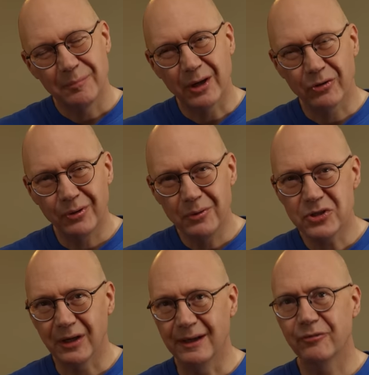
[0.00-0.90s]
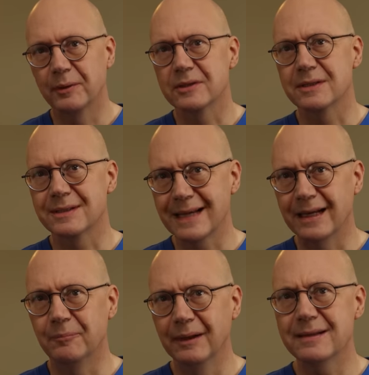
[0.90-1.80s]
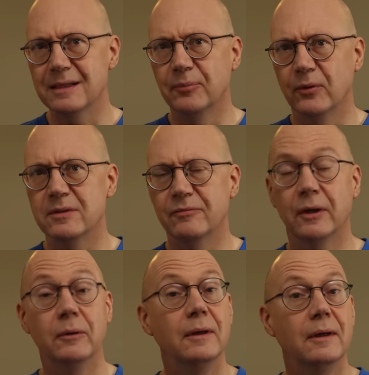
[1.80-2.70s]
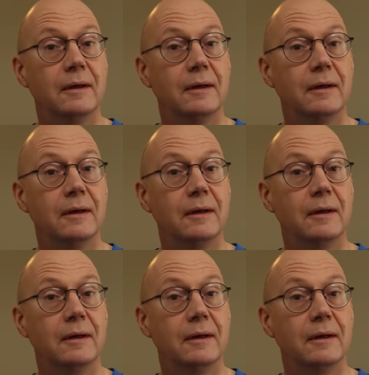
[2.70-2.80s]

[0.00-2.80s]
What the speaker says: but crucially, from a sustainability point of view,